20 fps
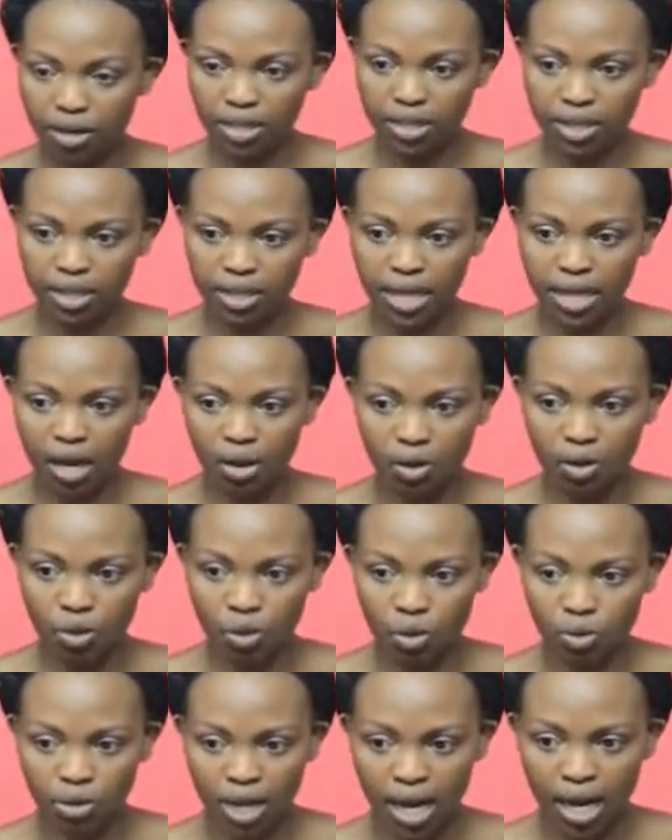is the dark
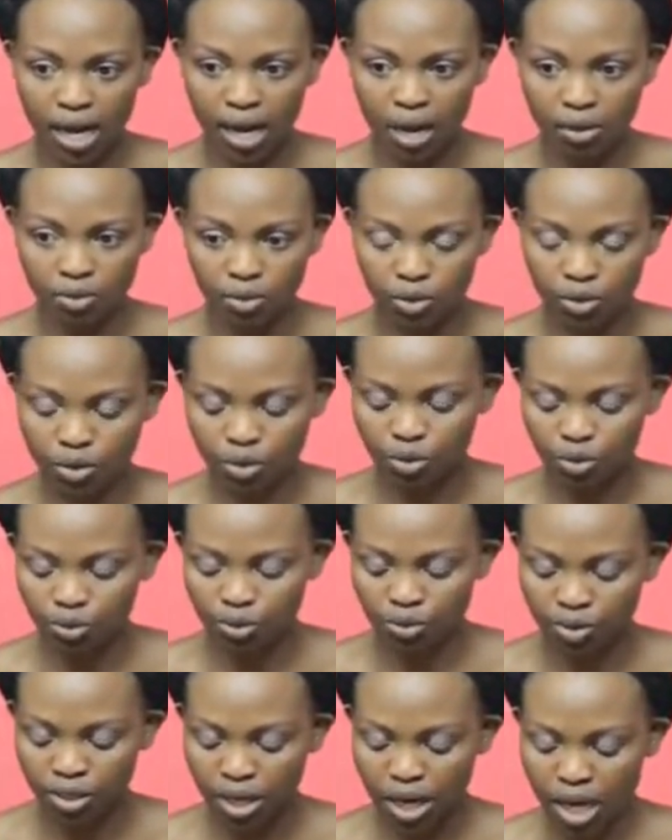gold color I will
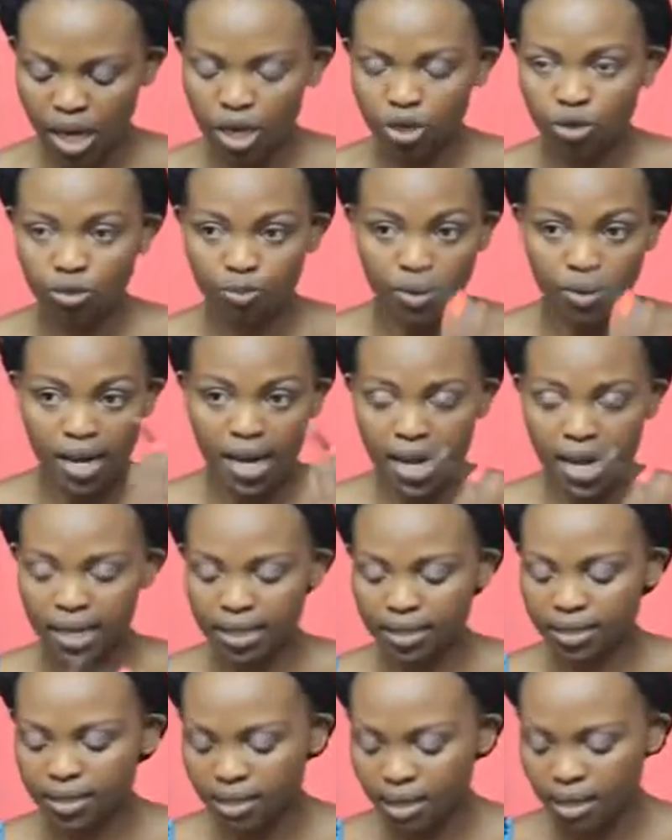use to
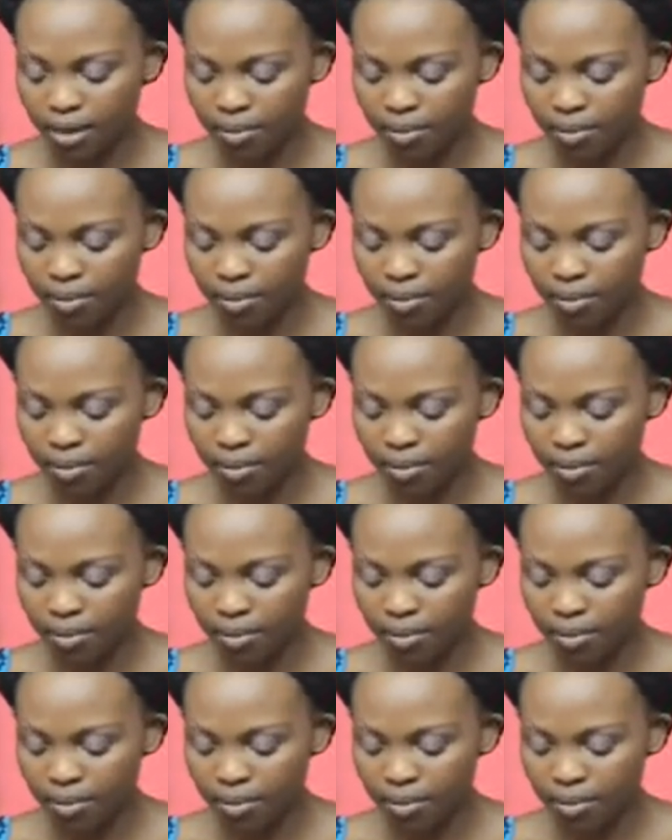blend